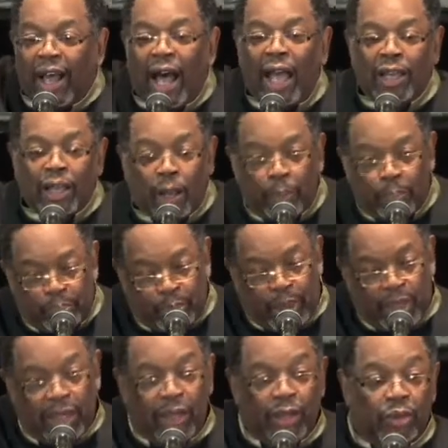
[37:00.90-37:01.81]
I
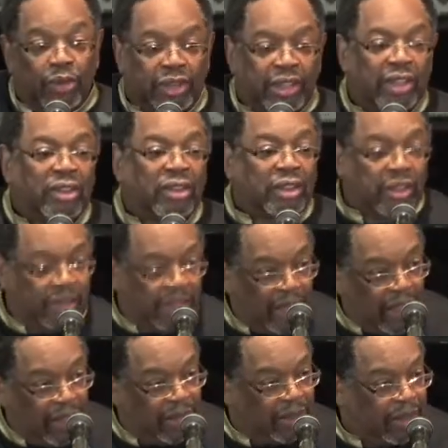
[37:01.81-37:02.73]
appeal to
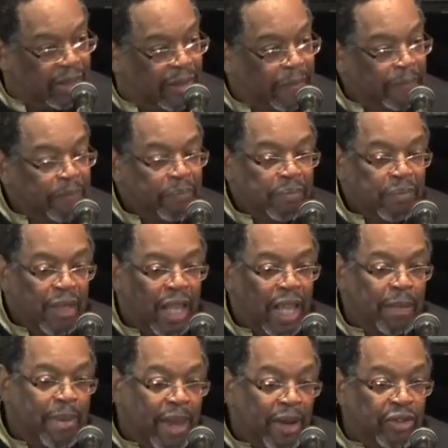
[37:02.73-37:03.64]
Caesar.
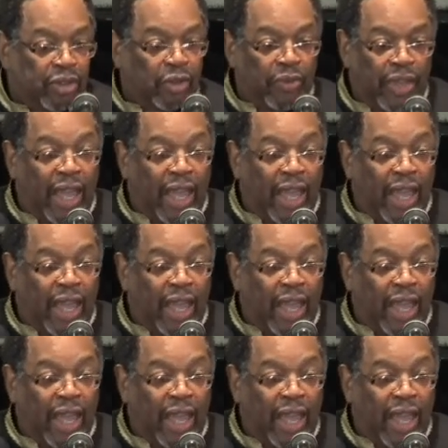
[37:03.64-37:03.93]
Amen. And so